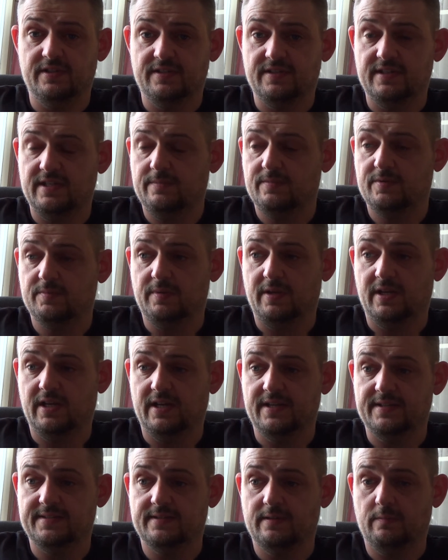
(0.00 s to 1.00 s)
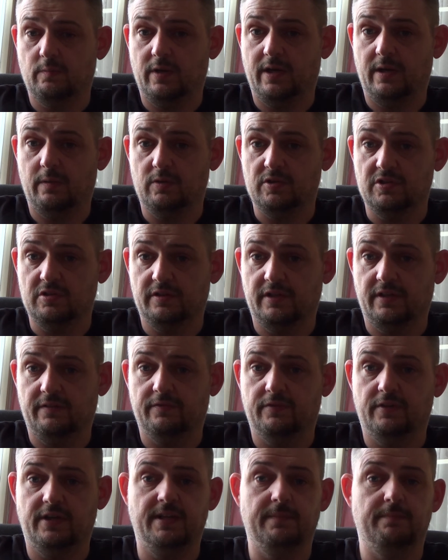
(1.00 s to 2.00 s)
it seems, because when I was looking
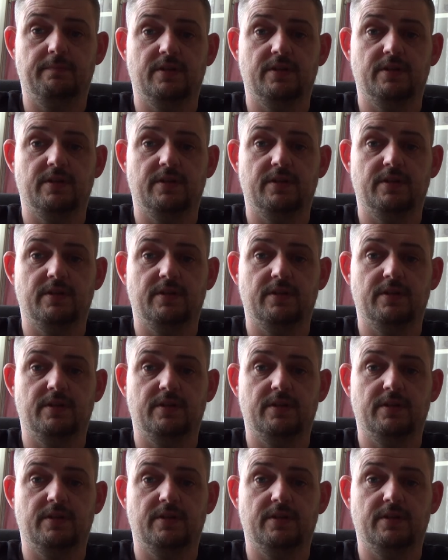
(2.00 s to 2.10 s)
for a